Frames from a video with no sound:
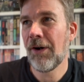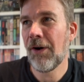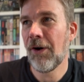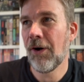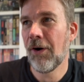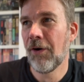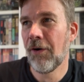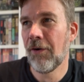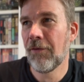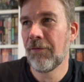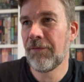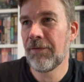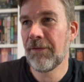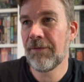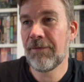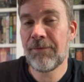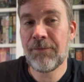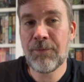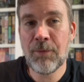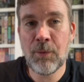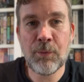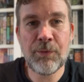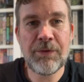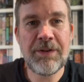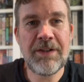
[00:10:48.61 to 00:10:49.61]
of
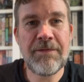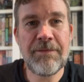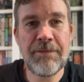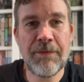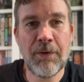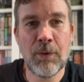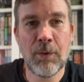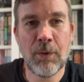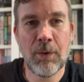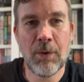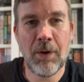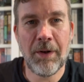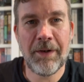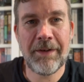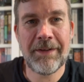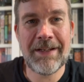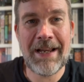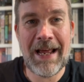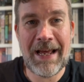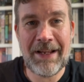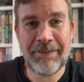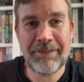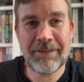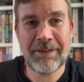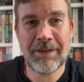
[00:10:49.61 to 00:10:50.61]
44
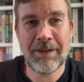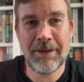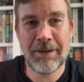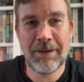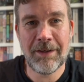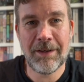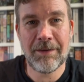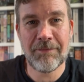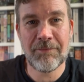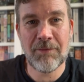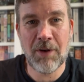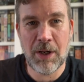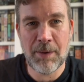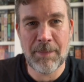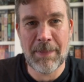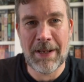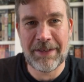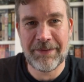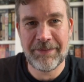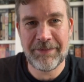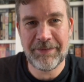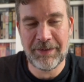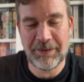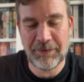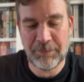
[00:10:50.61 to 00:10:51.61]
NASCAR
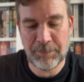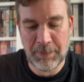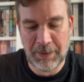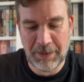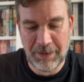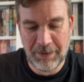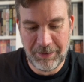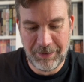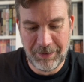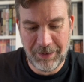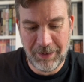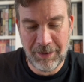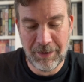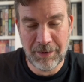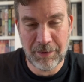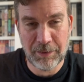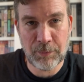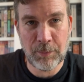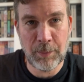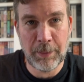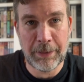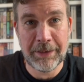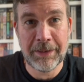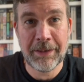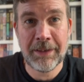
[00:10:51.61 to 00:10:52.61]
romances by
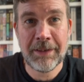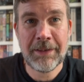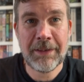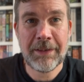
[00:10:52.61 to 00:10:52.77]
Harlequin.